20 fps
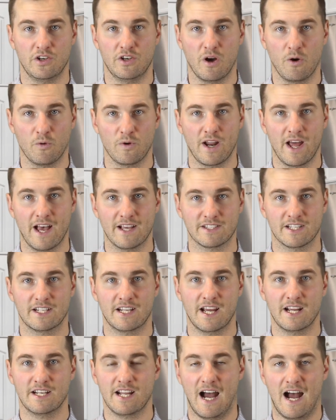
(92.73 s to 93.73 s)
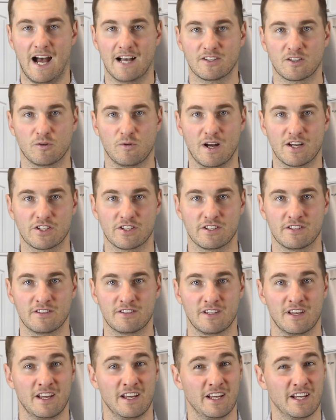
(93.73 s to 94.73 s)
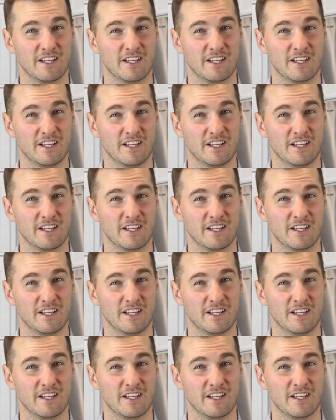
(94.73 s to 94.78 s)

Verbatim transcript: Don't hesitate to ask questions